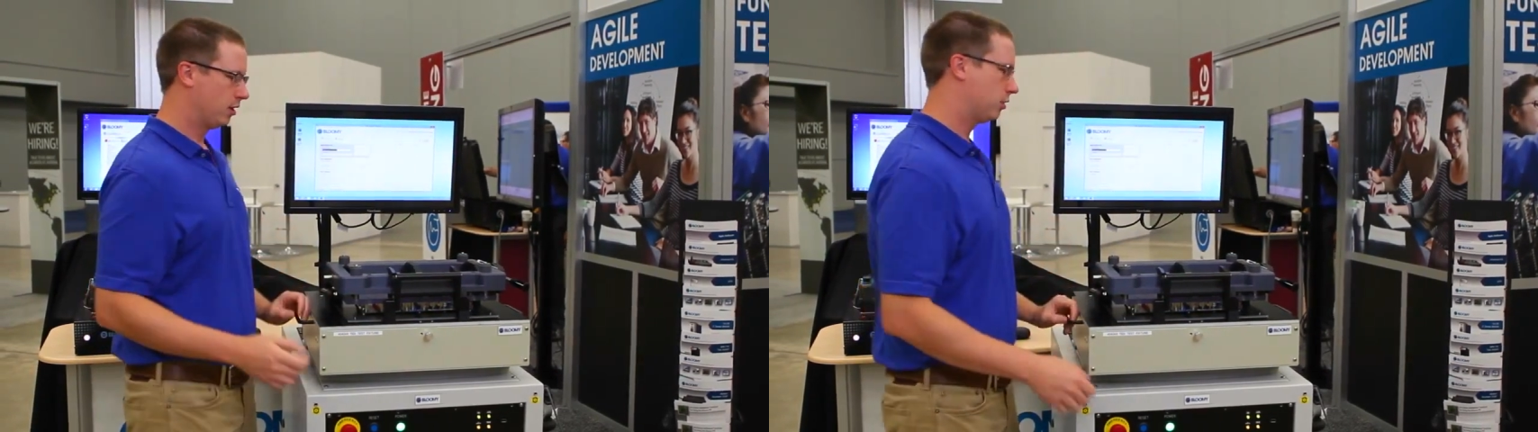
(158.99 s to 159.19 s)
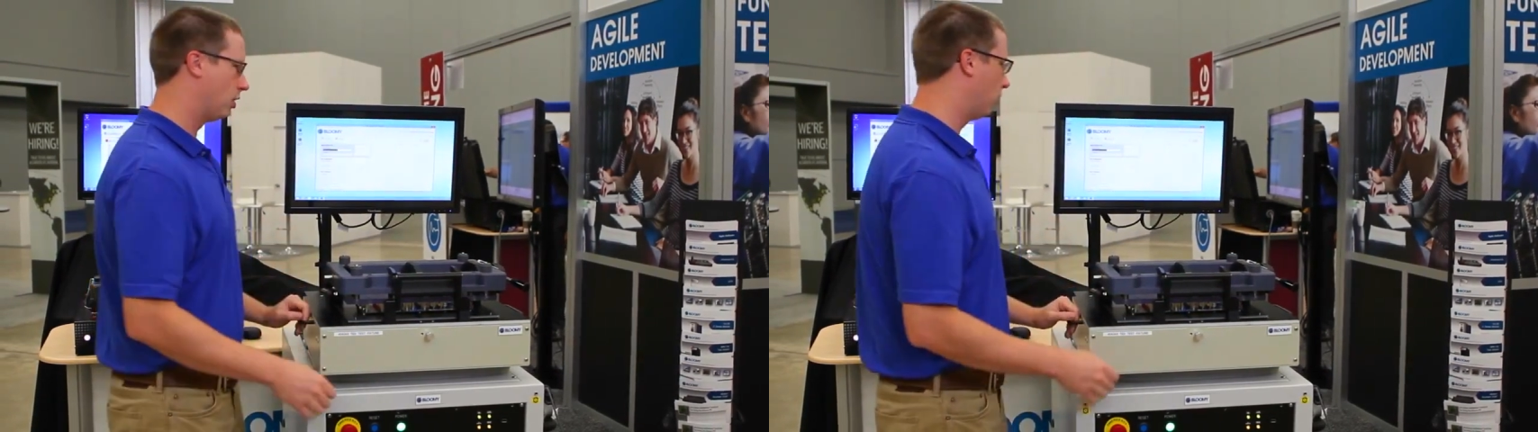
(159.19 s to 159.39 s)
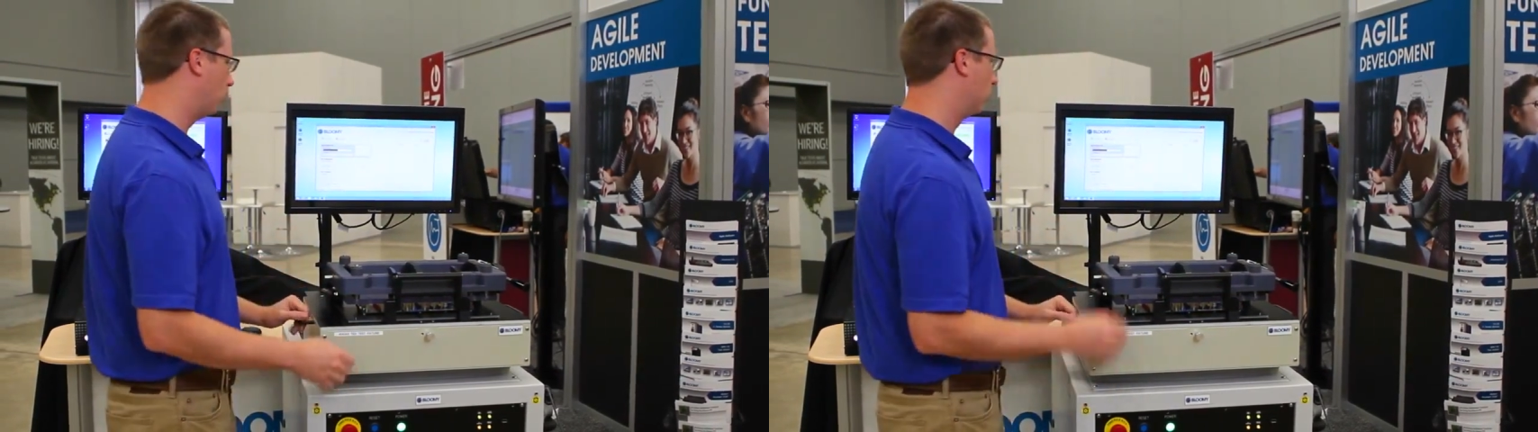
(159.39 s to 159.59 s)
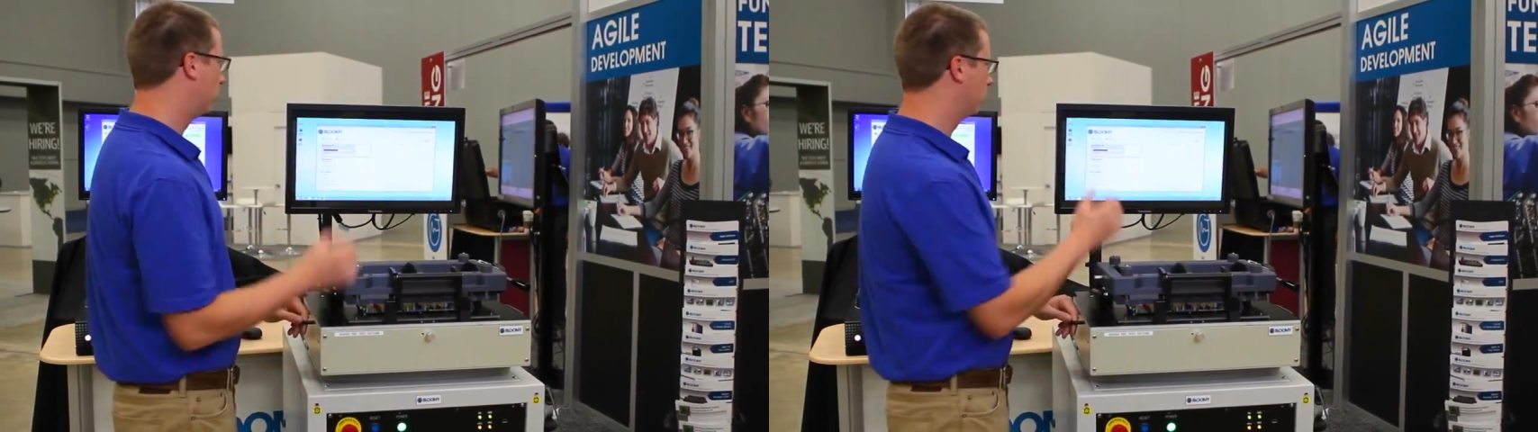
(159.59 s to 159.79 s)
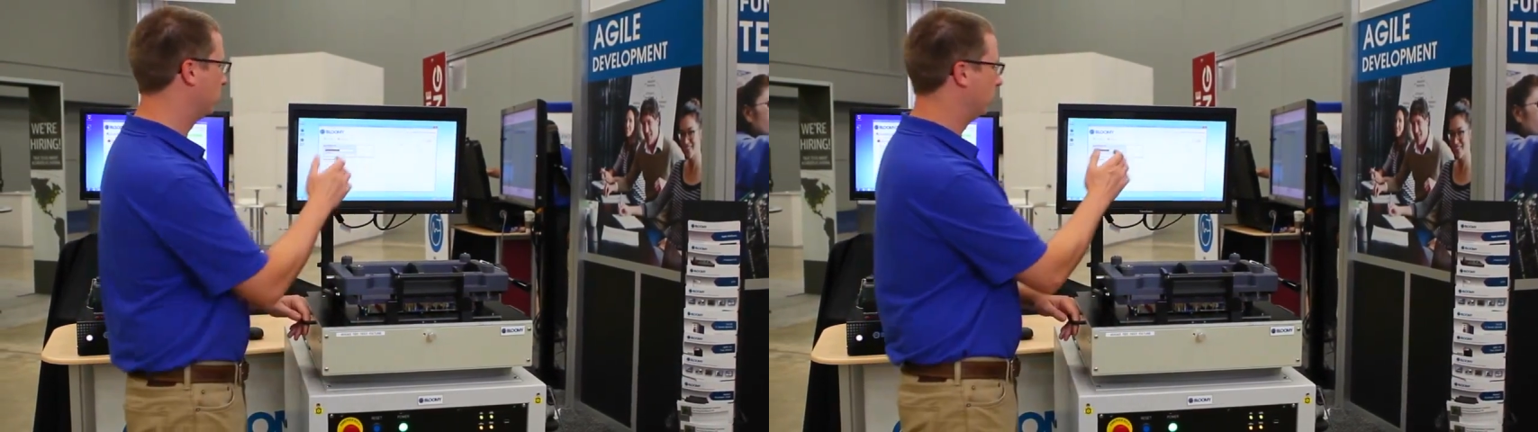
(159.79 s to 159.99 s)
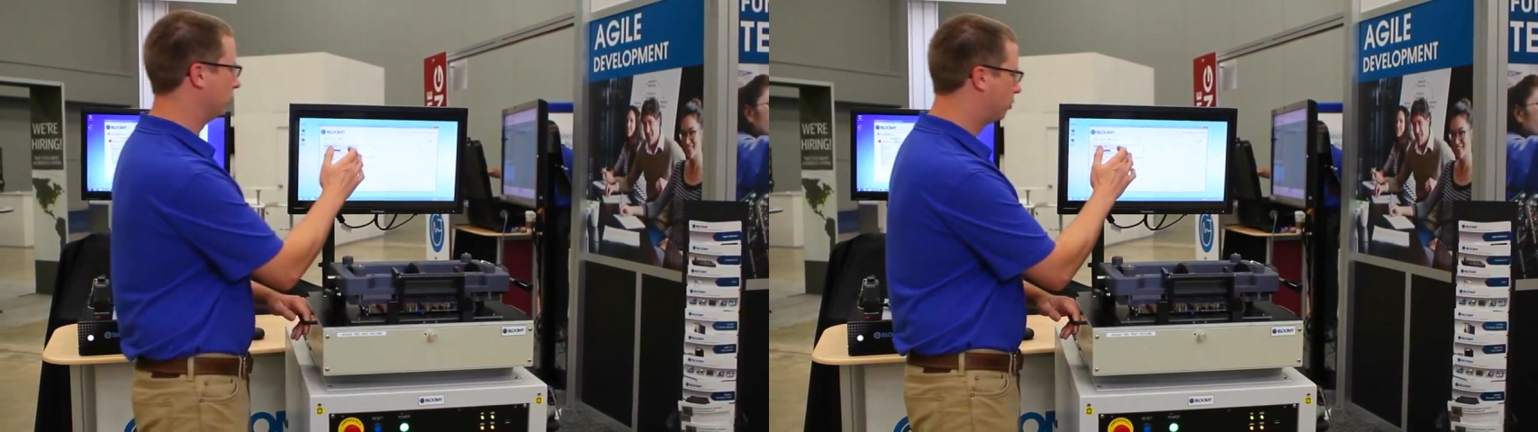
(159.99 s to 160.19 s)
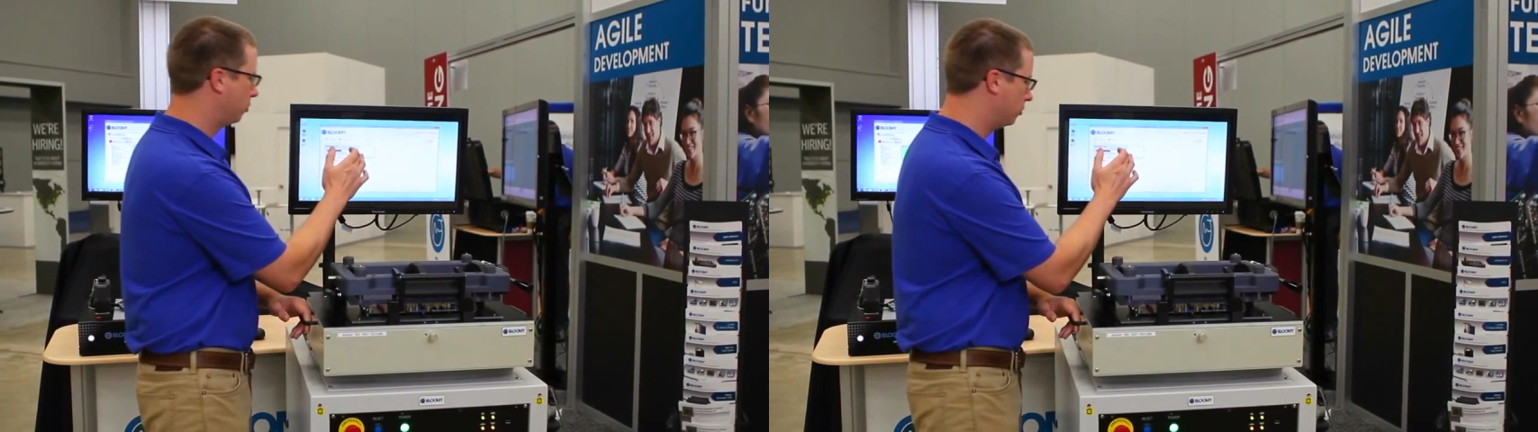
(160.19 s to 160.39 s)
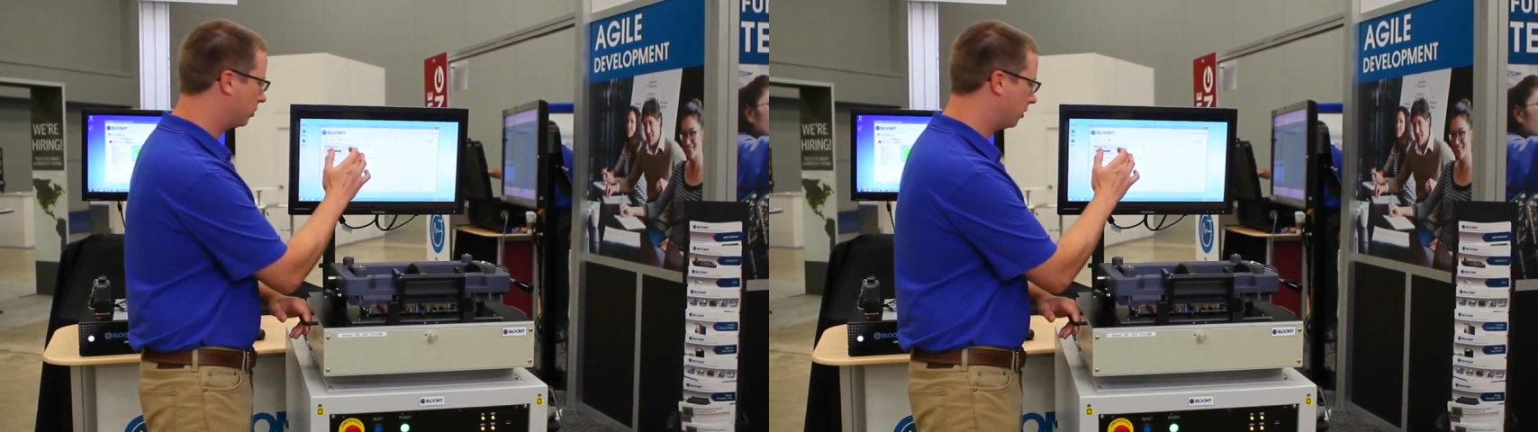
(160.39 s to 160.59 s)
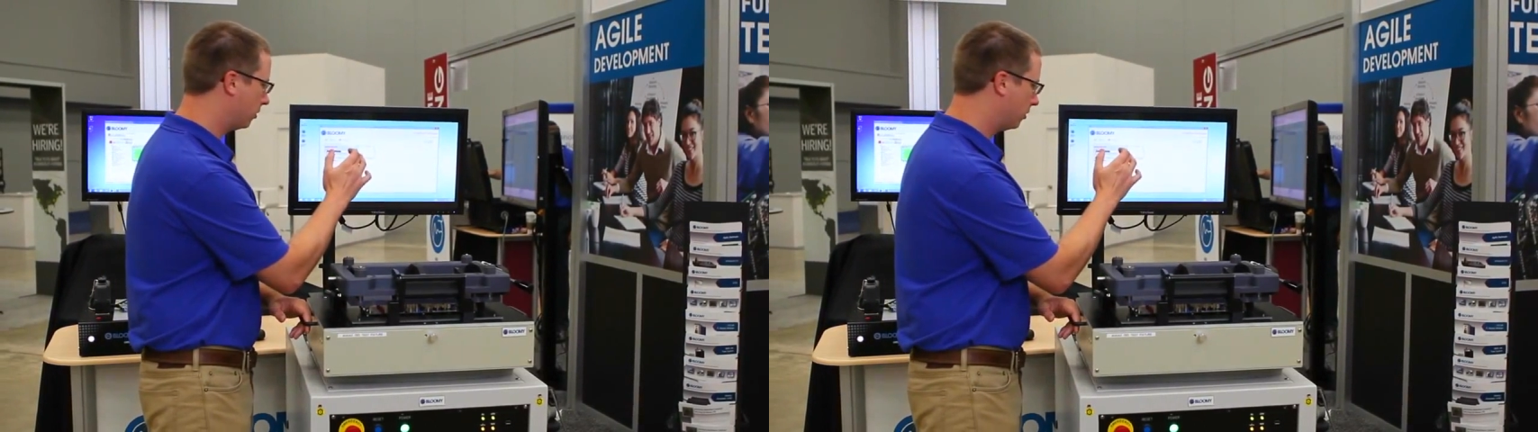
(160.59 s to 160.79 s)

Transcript: So we'll choose